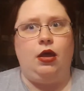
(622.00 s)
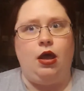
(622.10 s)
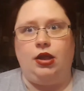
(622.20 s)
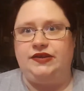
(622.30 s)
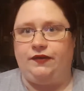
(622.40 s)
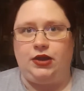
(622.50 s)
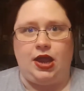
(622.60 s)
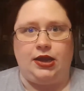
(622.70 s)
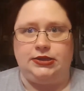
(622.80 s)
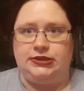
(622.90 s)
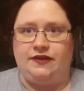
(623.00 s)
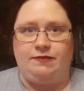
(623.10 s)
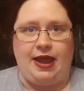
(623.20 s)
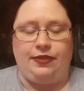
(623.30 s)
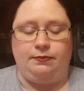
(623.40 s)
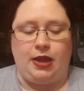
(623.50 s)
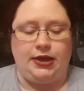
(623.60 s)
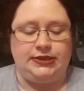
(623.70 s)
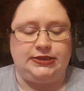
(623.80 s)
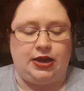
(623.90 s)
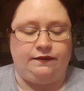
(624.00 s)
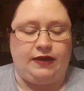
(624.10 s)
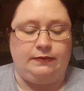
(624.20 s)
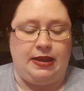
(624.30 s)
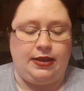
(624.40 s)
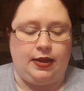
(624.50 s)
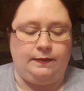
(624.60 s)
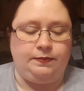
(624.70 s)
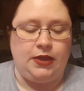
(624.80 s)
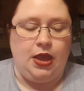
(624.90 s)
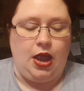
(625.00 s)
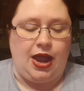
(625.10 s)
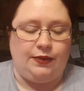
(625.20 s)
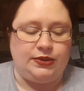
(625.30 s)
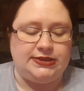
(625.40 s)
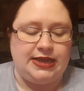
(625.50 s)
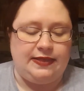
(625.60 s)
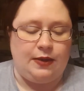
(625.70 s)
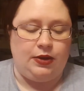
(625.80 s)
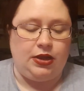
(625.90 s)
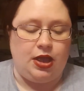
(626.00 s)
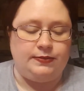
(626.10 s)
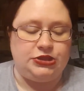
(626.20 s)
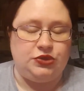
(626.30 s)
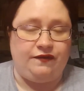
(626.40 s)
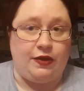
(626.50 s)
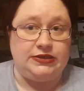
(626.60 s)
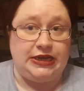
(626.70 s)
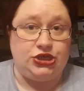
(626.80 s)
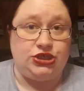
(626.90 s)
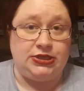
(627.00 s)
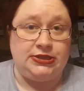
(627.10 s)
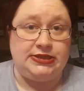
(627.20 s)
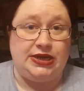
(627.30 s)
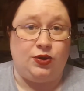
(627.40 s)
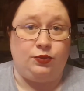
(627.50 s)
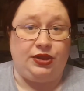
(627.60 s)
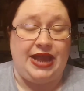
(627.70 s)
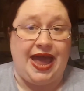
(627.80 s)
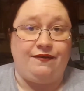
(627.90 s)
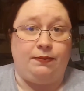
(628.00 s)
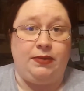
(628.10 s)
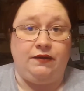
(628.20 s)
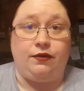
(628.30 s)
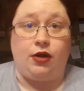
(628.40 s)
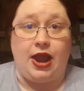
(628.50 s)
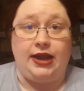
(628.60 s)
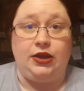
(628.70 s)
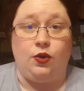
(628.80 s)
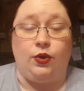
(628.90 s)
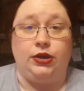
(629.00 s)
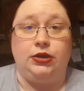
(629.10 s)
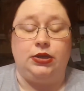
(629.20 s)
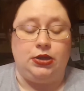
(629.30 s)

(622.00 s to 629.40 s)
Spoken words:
all different kinds of bath and body stuff and makeup. I will say that when it comes to foundations, they don't really have a big variety on